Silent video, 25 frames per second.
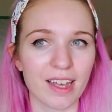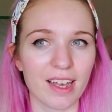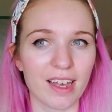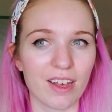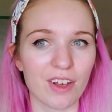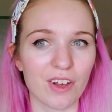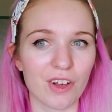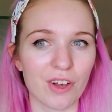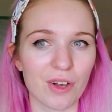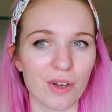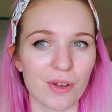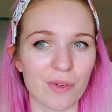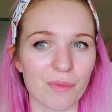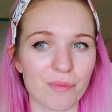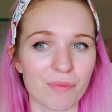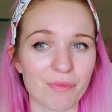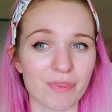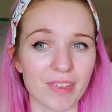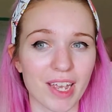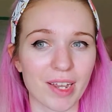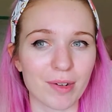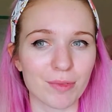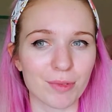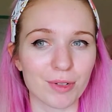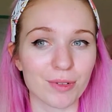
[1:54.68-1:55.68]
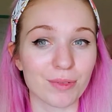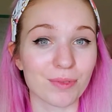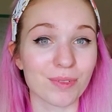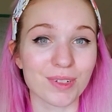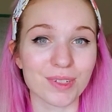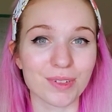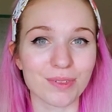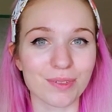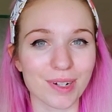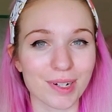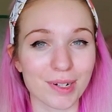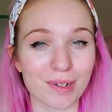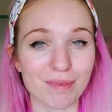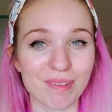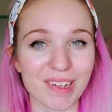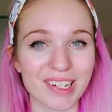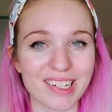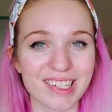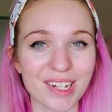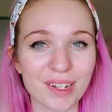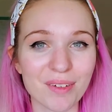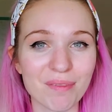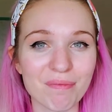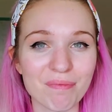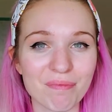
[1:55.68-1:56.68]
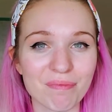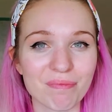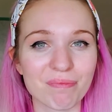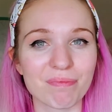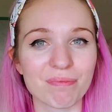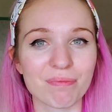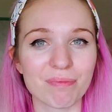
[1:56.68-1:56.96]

I wouldn't really recommend them